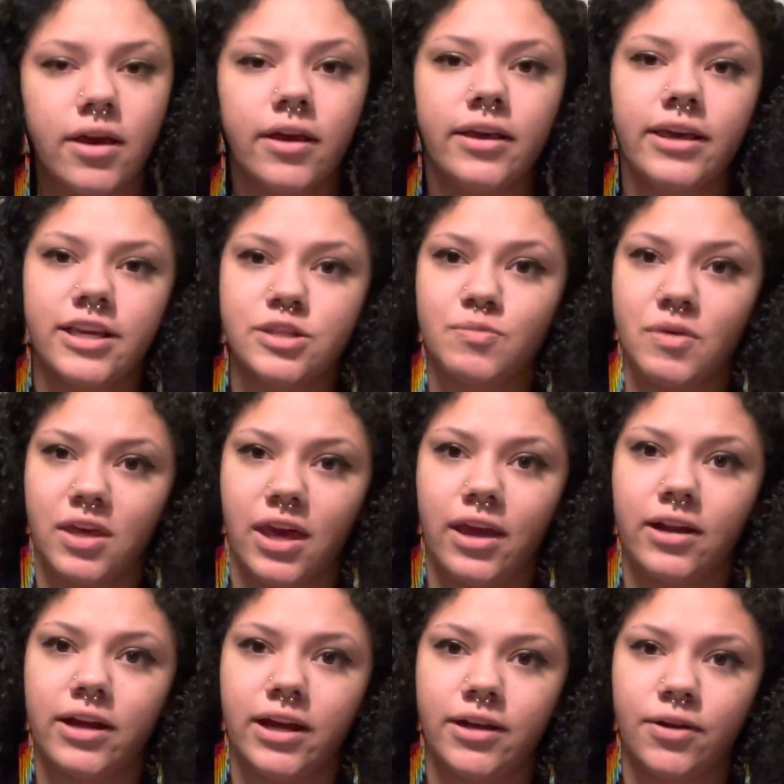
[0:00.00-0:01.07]
Kiss Me Kate.
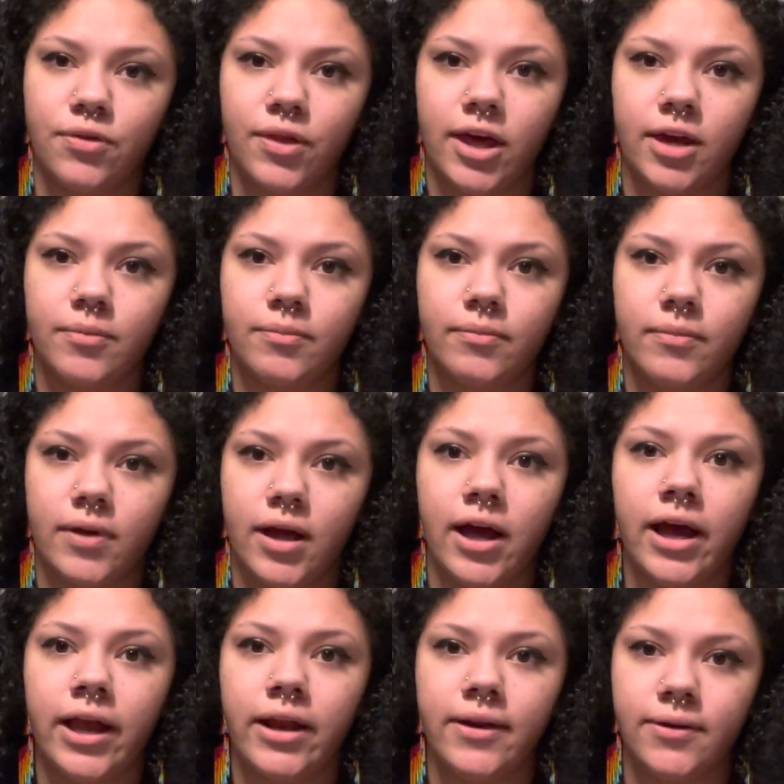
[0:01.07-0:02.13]
I knew that.
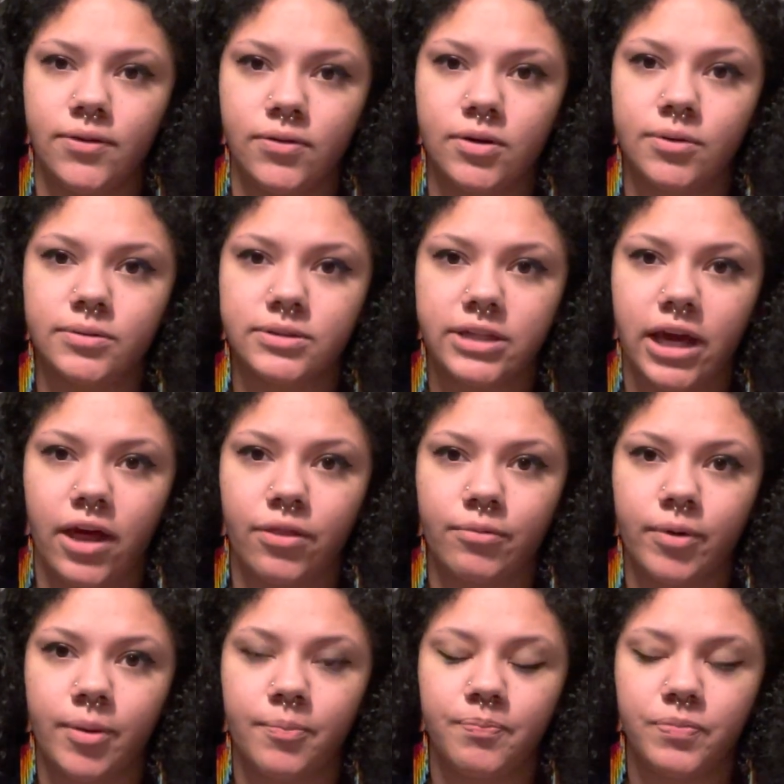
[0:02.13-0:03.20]
I knew that it was
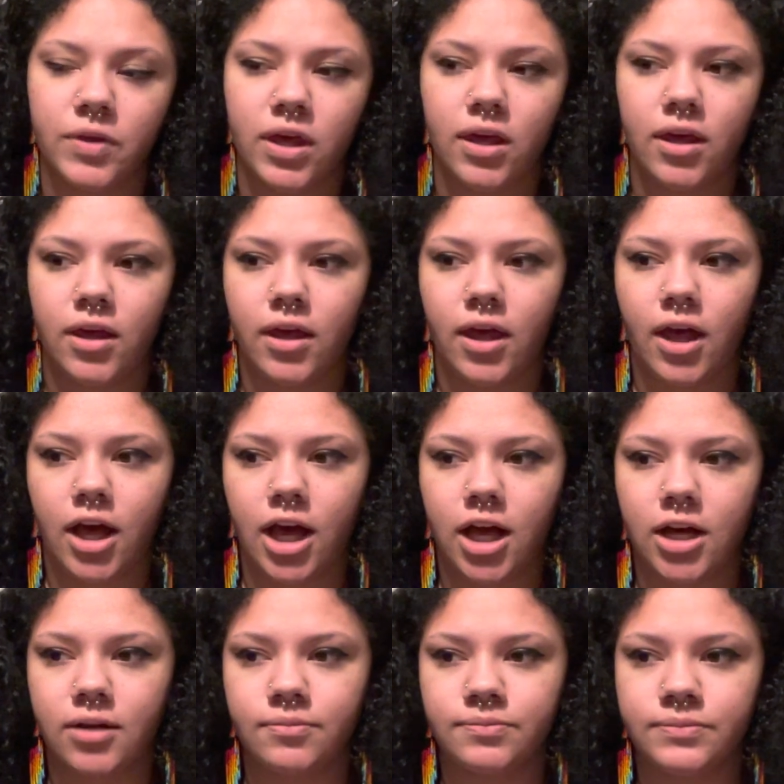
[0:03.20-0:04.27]
Catherine.
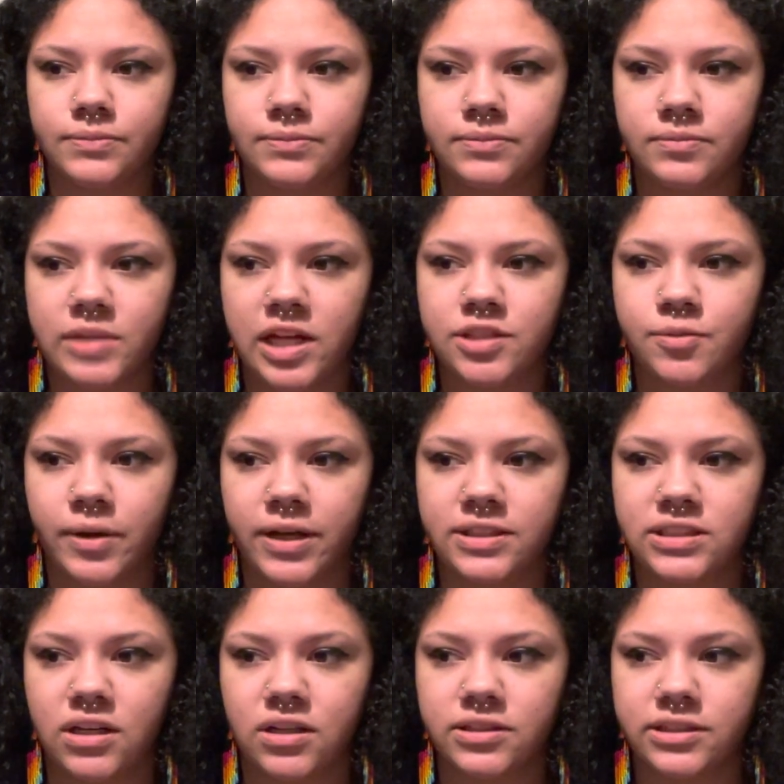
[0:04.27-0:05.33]
That's why it's
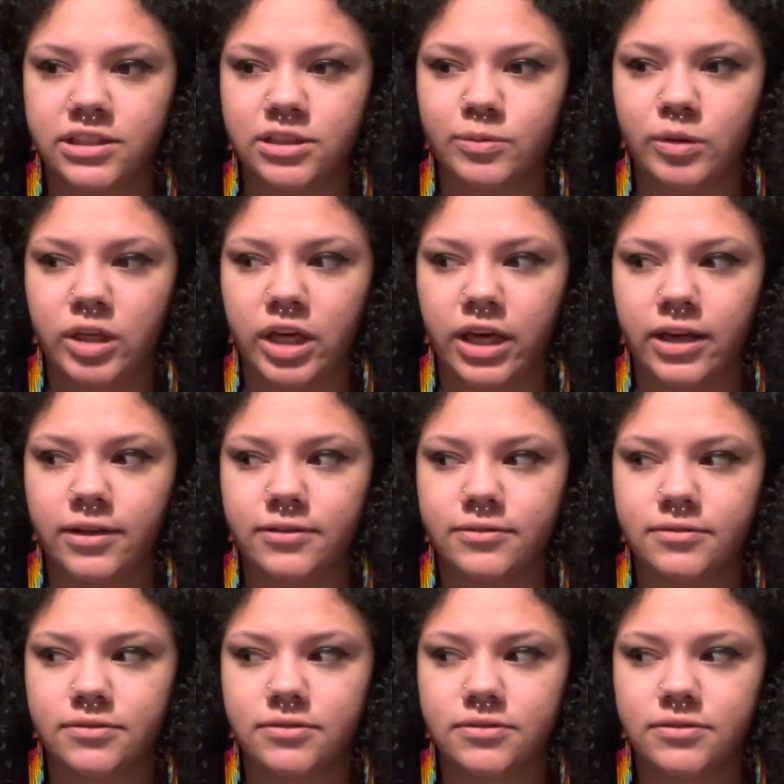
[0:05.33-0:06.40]
called Kiss Me Kate.
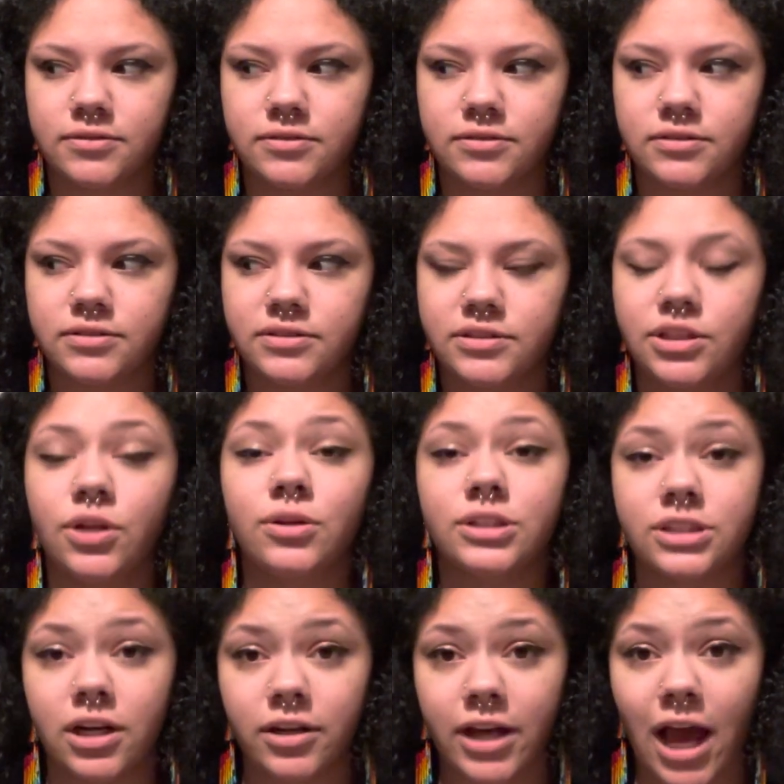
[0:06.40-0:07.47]
The oldest
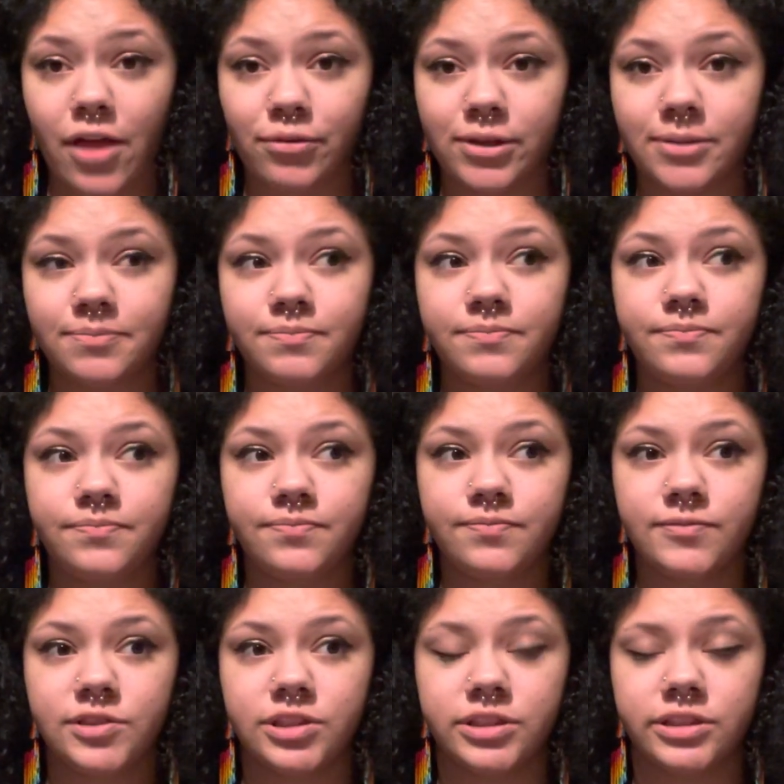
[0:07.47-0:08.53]
daughter, Catherine,
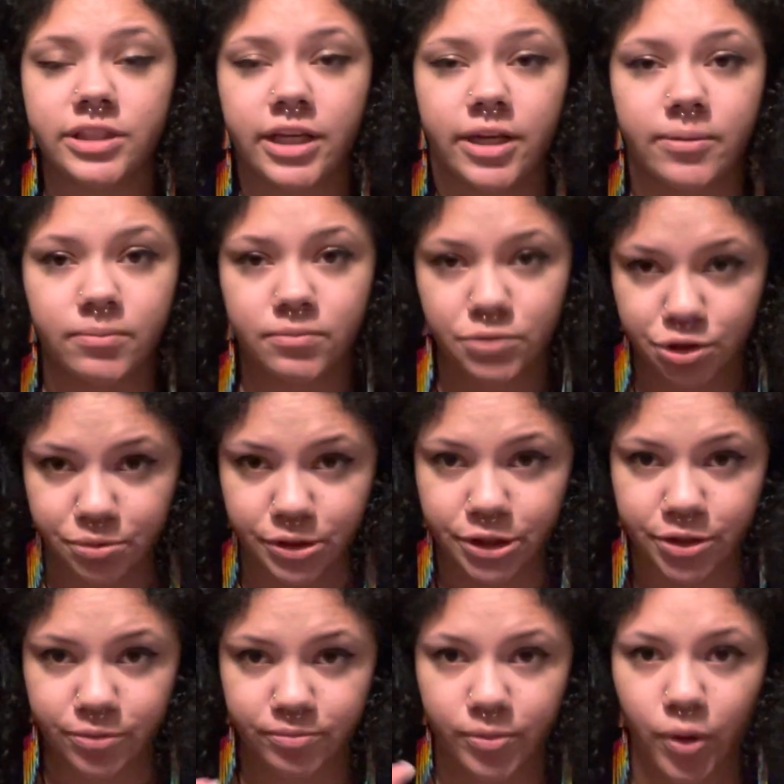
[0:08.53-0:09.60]
she's a
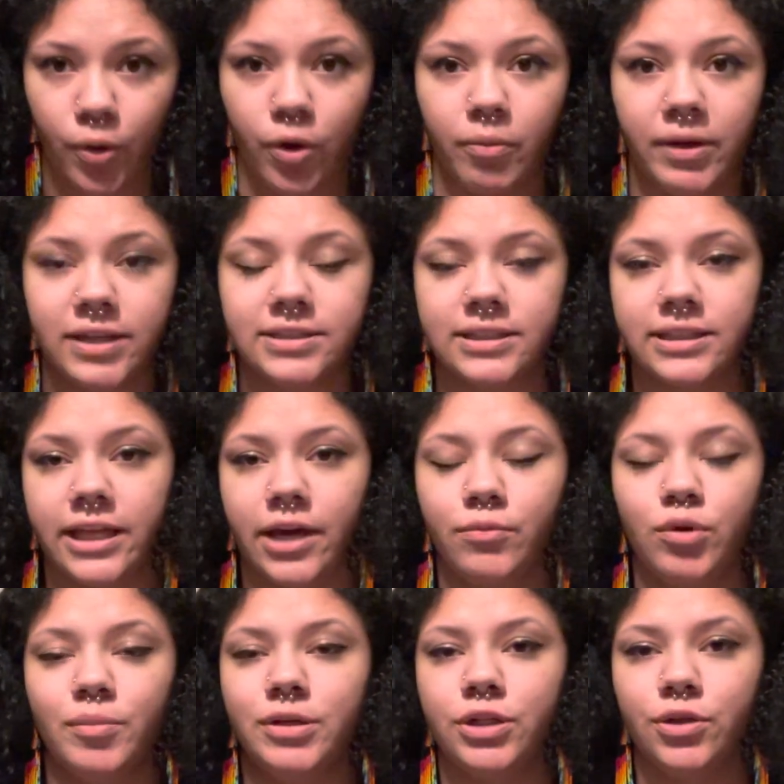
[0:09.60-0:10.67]
shrew, or basically a
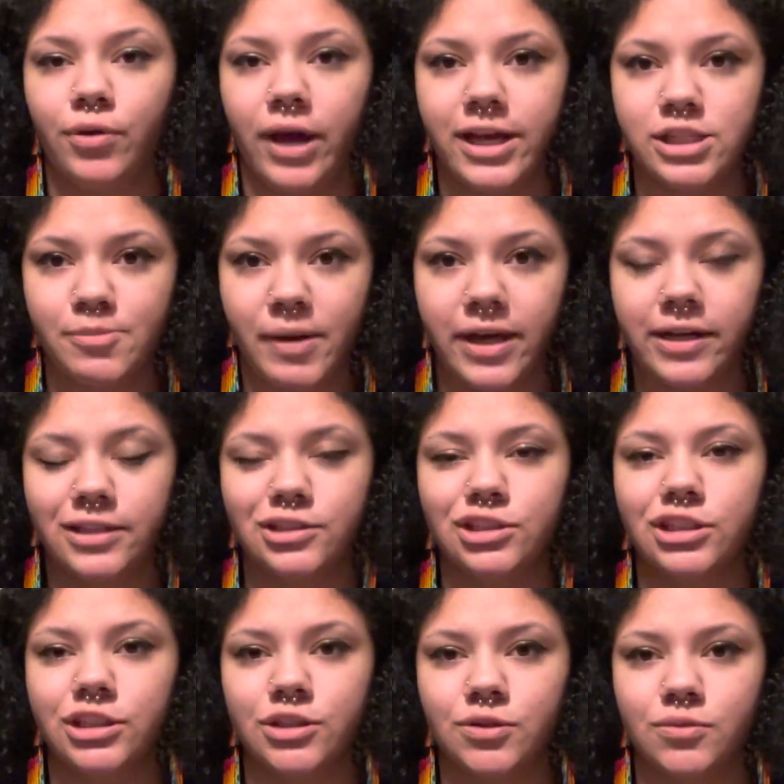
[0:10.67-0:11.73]
woman who hates men, and she
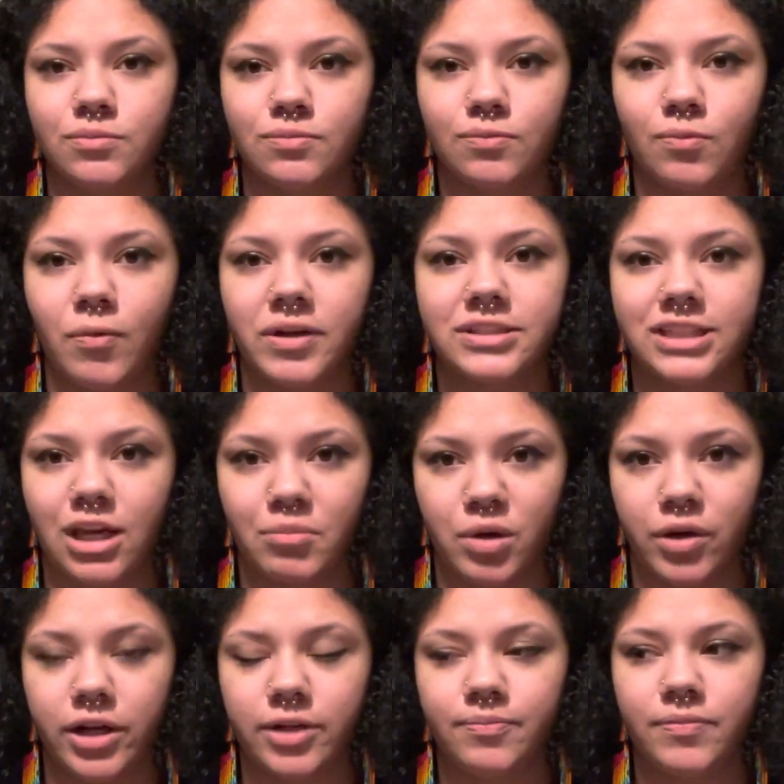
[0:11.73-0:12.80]
doesn't want to get
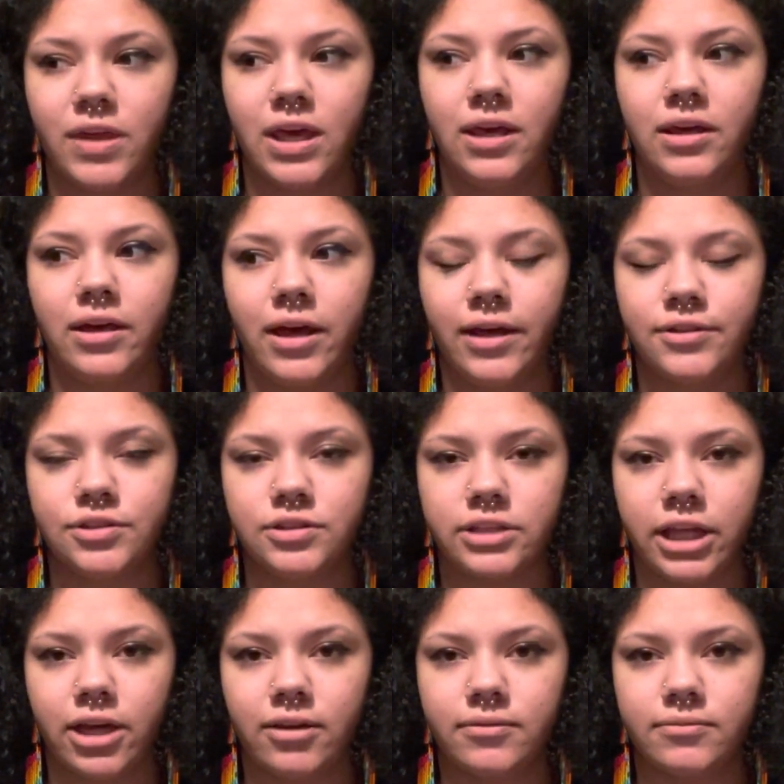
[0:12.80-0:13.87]
married. And she's like